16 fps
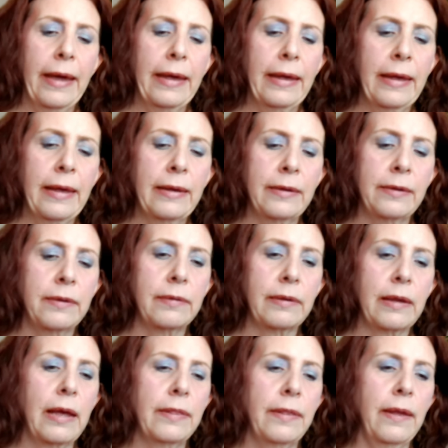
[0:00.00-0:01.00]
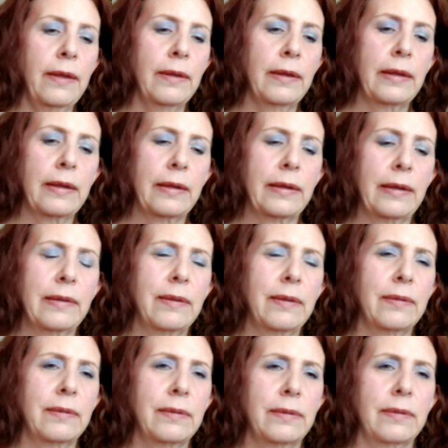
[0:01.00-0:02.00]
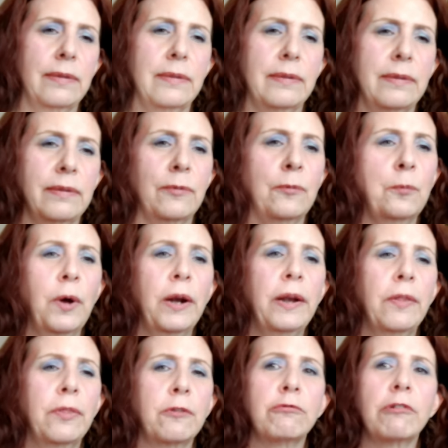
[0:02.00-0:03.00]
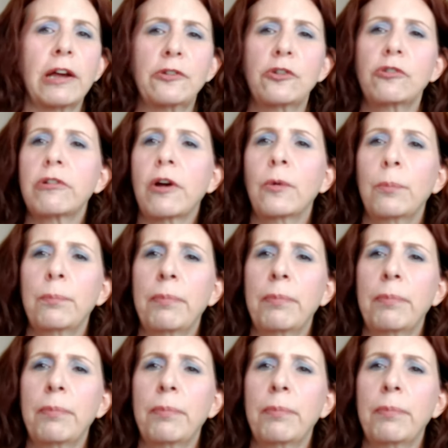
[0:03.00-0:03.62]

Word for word: and I think it's one of the retro